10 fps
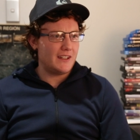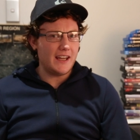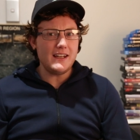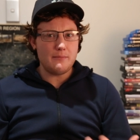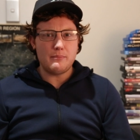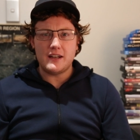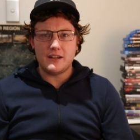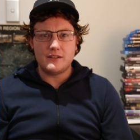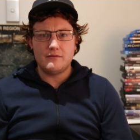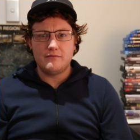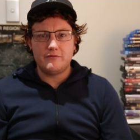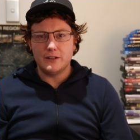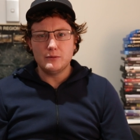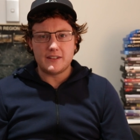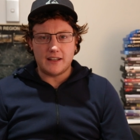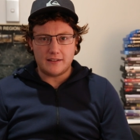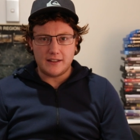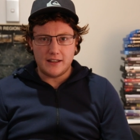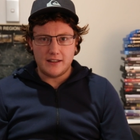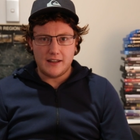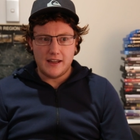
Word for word: getting better films out there